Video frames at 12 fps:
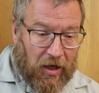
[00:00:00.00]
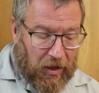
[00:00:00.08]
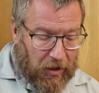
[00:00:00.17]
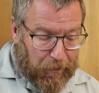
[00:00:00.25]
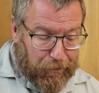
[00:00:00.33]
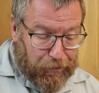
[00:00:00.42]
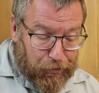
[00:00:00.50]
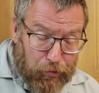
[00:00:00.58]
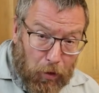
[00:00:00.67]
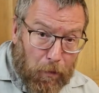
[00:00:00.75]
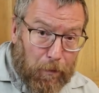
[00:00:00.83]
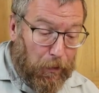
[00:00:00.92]
and
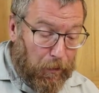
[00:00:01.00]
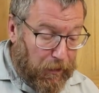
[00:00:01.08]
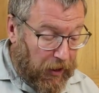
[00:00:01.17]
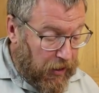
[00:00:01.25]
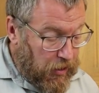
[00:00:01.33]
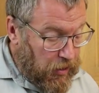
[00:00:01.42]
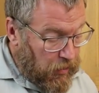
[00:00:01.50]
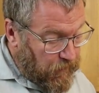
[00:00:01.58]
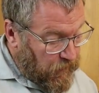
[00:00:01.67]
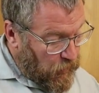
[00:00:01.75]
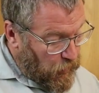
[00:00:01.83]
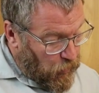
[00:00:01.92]
probably
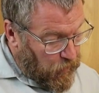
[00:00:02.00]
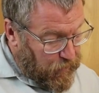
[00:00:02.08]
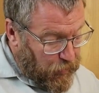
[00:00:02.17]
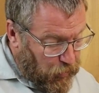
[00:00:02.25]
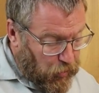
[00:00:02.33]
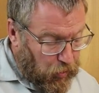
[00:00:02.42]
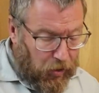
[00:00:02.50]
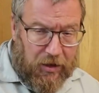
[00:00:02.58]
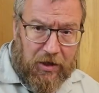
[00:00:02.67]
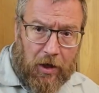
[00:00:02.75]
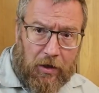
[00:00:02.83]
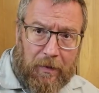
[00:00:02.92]
your pork
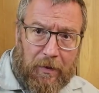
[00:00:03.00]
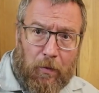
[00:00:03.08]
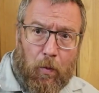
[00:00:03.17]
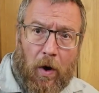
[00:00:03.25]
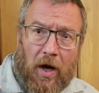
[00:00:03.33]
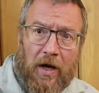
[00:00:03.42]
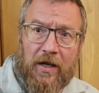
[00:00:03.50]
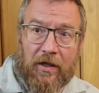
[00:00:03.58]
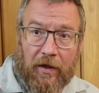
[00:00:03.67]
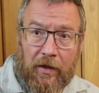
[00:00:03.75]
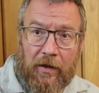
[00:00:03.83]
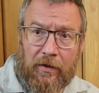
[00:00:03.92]
is going to be
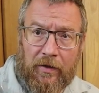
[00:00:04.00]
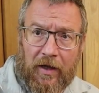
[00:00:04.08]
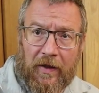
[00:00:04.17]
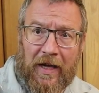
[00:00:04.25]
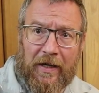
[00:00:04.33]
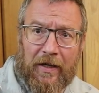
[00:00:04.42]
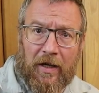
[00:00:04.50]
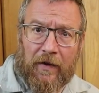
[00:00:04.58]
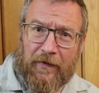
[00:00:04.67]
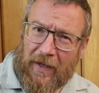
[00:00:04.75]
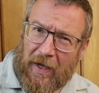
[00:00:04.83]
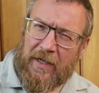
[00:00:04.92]
wider than that
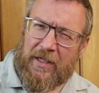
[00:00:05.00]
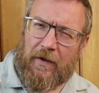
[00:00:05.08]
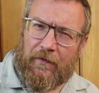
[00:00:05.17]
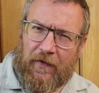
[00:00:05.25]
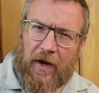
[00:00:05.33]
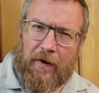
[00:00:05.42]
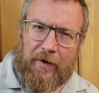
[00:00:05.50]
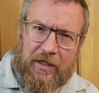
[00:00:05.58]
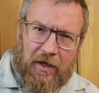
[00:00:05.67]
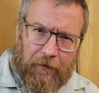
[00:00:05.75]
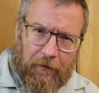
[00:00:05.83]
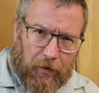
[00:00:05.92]
knife, and that makes it very
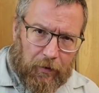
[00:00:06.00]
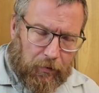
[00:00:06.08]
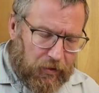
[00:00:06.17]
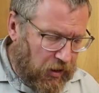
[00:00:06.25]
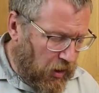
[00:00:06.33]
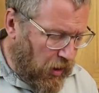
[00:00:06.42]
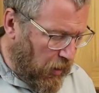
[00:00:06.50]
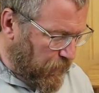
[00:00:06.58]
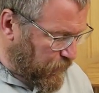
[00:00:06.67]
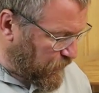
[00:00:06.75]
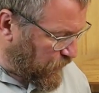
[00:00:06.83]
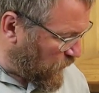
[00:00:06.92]
difficult to cut.
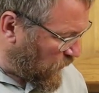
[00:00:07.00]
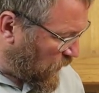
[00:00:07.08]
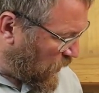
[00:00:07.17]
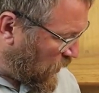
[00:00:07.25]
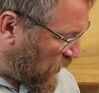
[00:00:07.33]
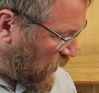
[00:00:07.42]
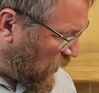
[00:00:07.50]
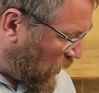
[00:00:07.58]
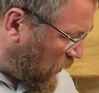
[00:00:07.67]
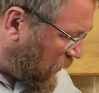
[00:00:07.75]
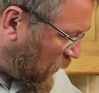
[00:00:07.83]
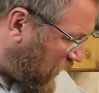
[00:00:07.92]

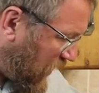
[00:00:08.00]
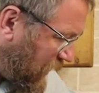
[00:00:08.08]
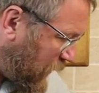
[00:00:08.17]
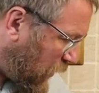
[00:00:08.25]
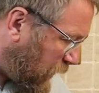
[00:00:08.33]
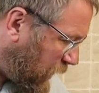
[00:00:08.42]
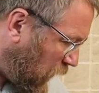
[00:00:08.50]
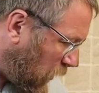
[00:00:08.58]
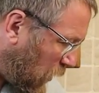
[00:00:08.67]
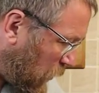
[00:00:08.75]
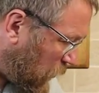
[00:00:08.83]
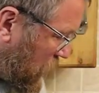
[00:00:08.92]
But whatever knife you
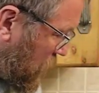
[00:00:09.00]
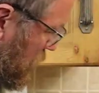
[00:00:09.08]
use,